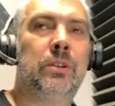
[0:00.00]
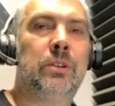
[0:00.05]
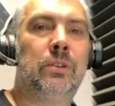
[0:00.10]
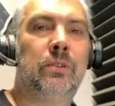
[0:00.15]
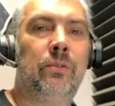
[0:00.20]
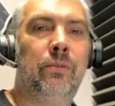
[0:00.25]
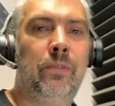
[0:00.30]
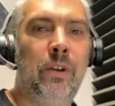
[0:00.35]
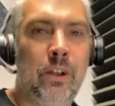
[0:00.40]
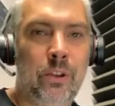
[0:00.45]

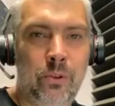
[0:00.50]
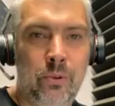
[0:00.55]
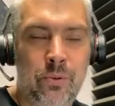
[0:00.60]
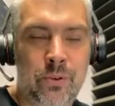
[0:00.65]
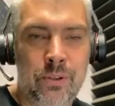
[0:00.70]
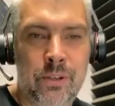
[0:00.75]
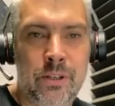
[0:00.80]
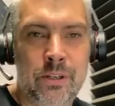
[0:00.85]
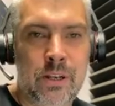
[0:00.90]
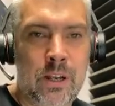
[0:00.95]
vendor
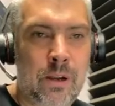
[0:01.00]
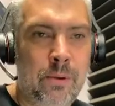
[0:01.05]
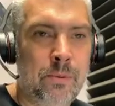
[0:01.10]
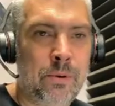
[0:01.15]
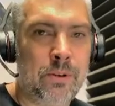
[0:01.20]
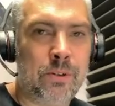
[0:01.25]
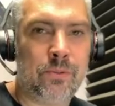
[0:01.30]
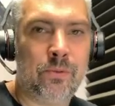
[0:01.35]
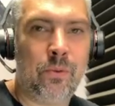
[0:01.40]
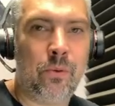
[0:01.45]
is these
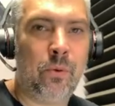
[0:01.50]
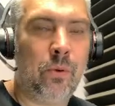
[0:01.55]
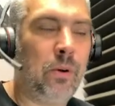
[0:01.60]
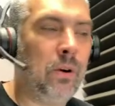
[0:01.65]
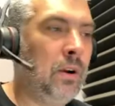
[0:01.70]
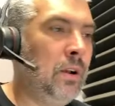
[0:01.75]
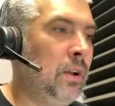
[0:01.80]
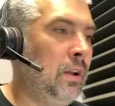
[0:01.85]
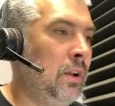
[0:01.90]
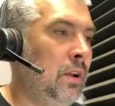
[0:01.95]
cameras for,
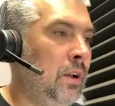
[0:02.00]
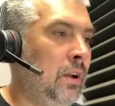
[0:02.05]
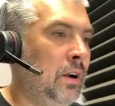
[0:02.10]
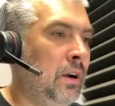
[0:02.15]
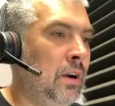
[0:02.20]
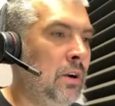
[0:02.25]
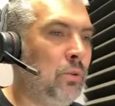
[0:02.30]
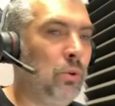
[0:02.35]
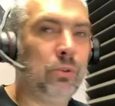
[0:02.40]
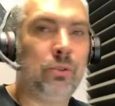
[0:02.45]

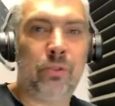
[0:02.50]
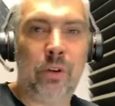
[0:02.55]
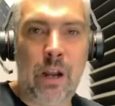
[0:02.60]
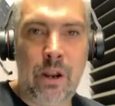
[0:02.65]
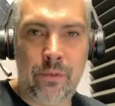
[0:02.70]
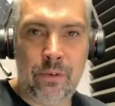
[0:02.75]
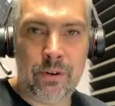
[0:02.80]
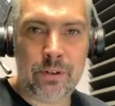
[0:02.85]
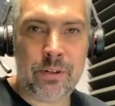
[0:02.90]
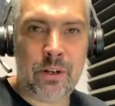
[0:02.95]
what
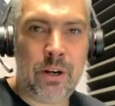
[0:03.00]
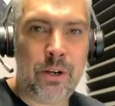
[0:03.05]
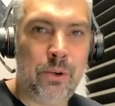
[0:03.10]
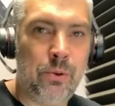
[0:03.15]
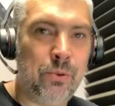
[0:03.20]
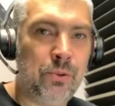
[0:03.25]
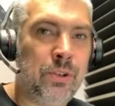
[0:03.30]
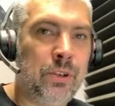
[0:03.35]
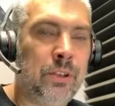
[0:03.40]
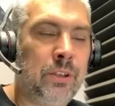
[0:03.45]
drivers are
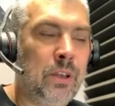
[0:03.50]
using